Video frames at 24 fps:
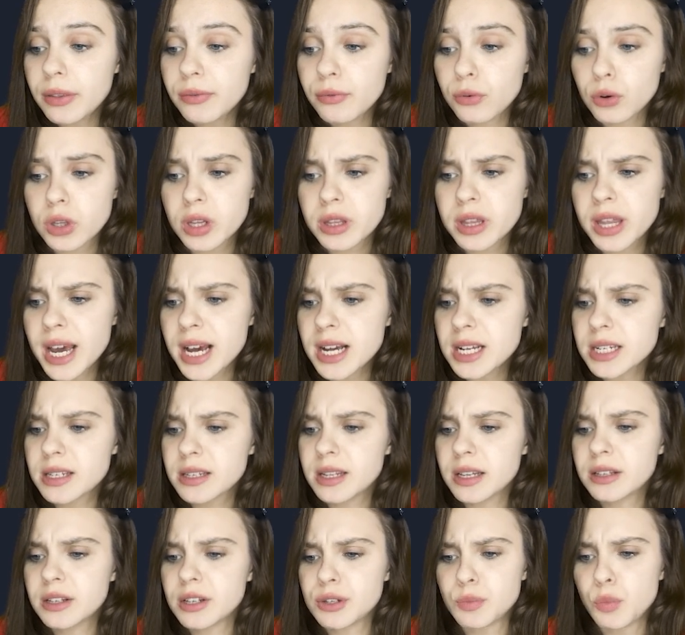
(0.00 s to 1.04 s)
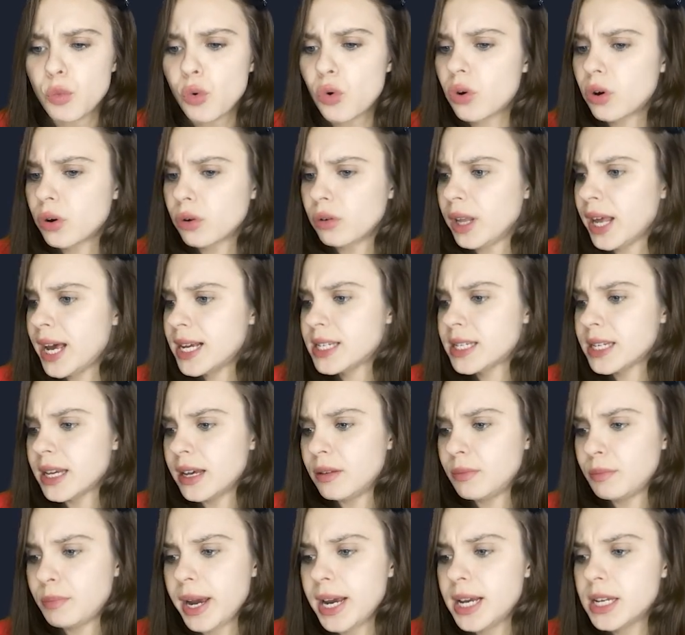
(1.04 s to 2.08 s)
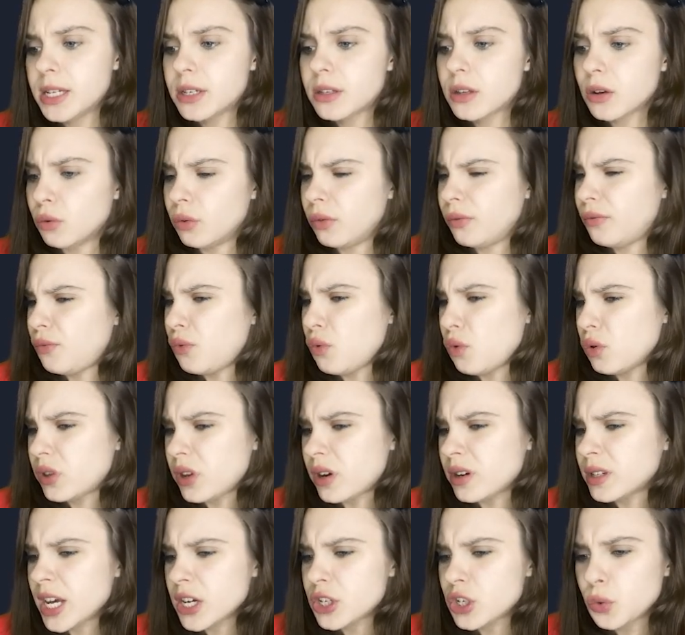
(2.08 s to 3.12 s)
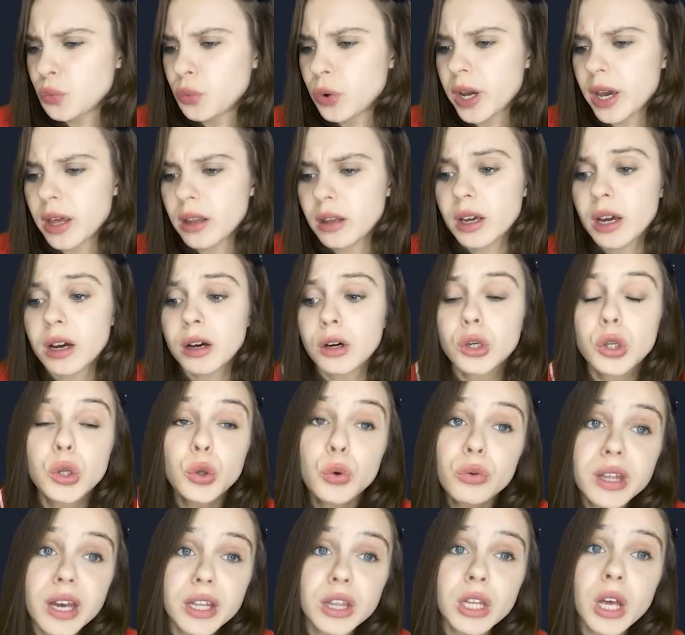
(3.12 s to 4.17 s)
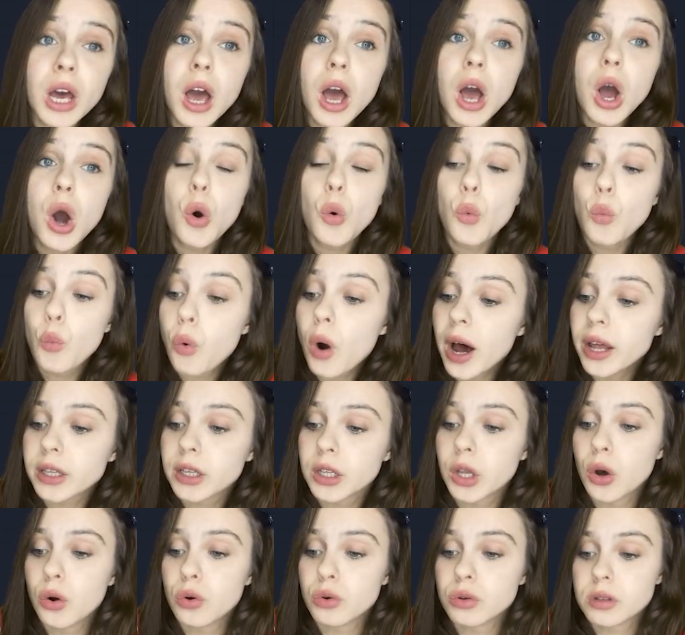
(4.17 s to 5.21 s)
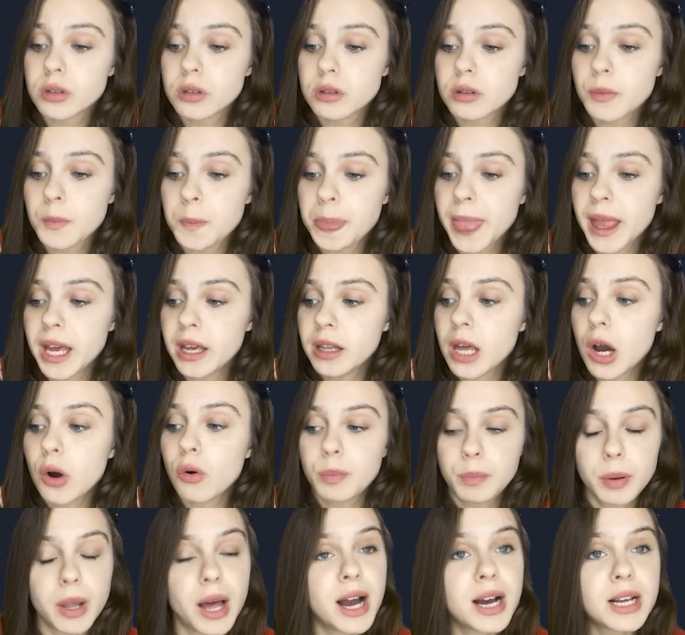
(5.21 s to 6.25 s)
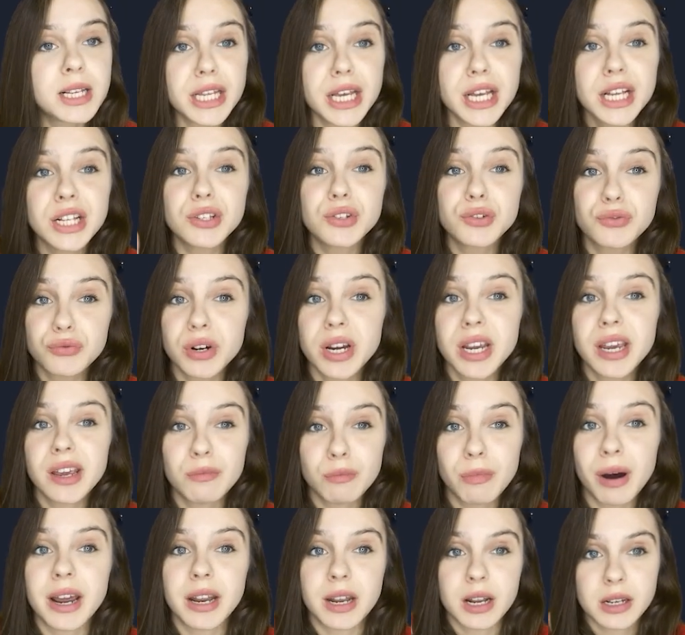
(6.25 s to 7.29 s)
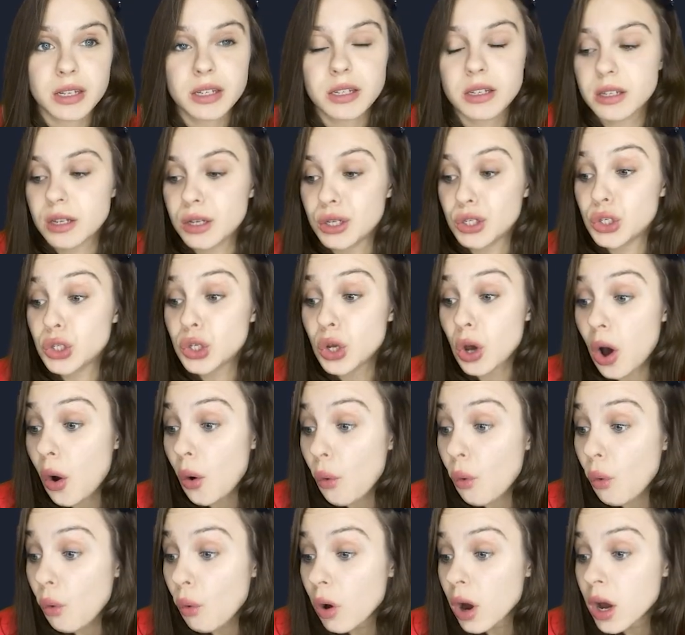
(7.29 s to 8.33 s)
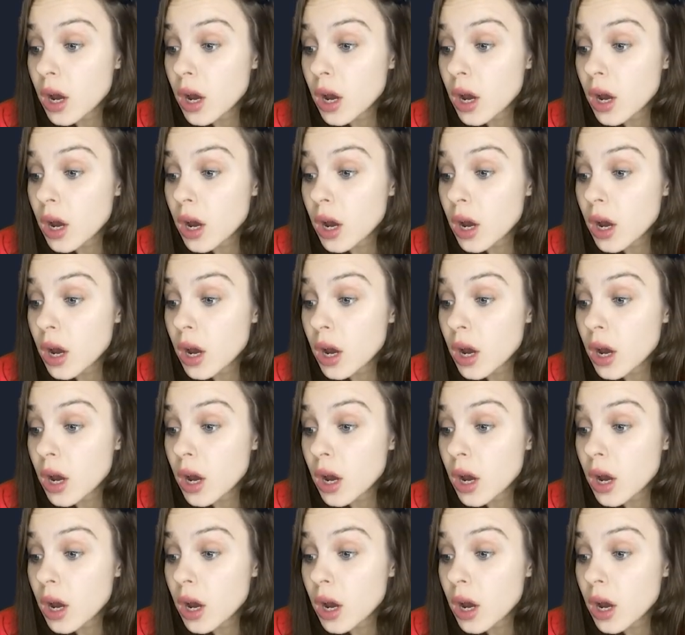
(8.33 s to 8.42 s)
for the test, this is more or less, and based on 4 transactions, we can conclude that 1 closed in our plus and 3 in minus. So